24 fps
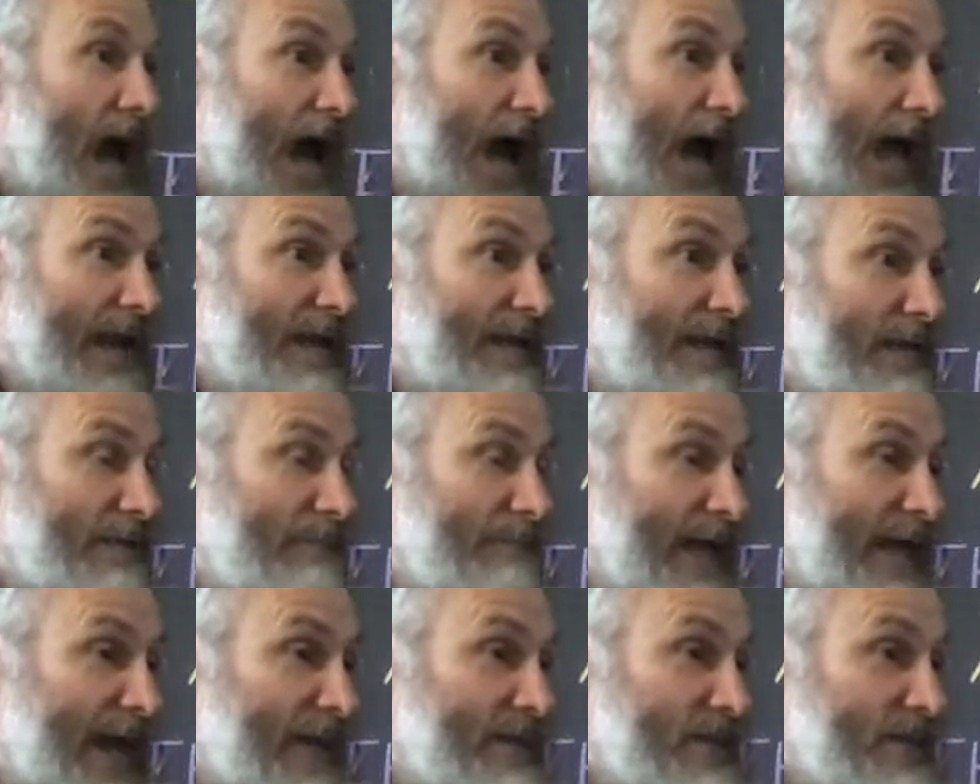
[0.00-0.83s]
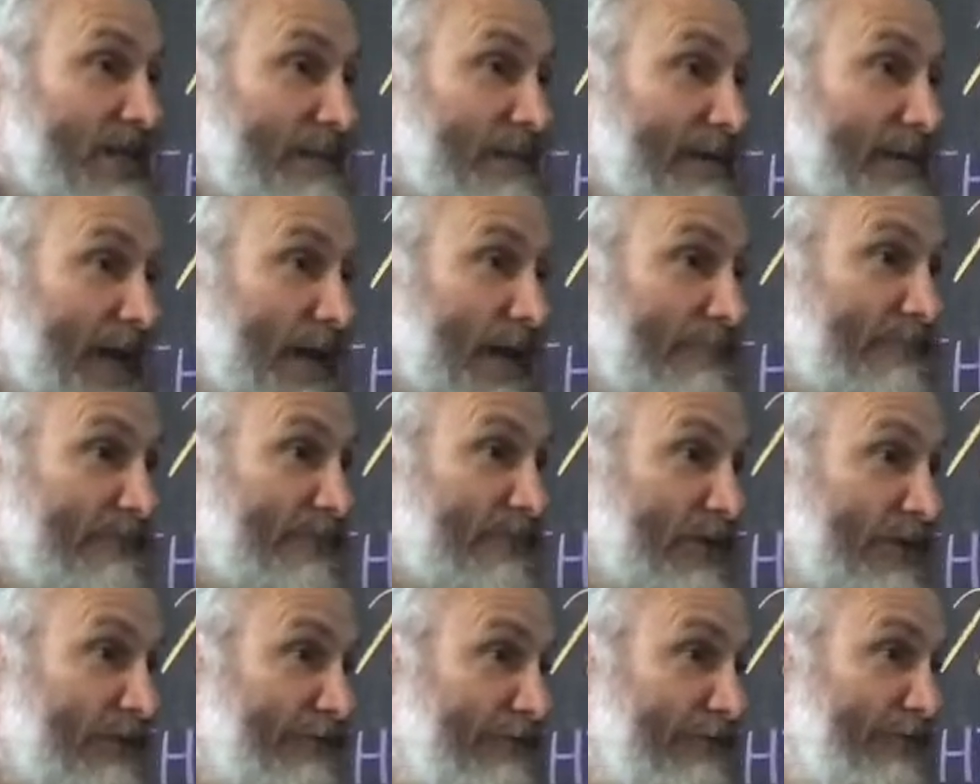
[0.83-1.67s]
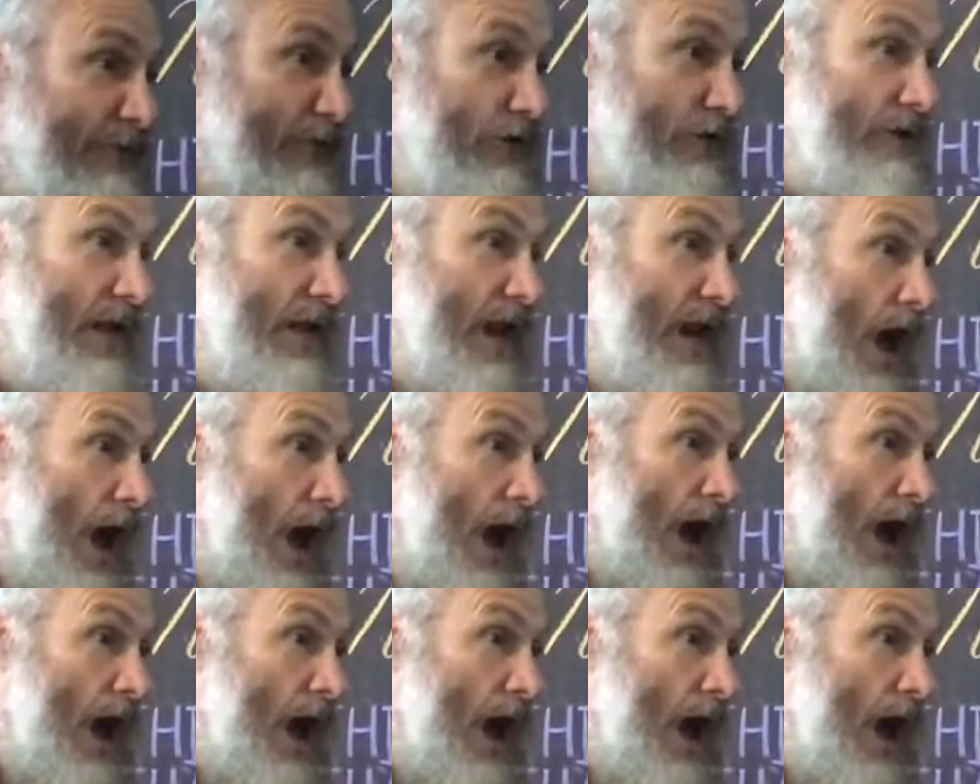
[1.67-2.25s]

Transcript: and it'll magically become full of food." And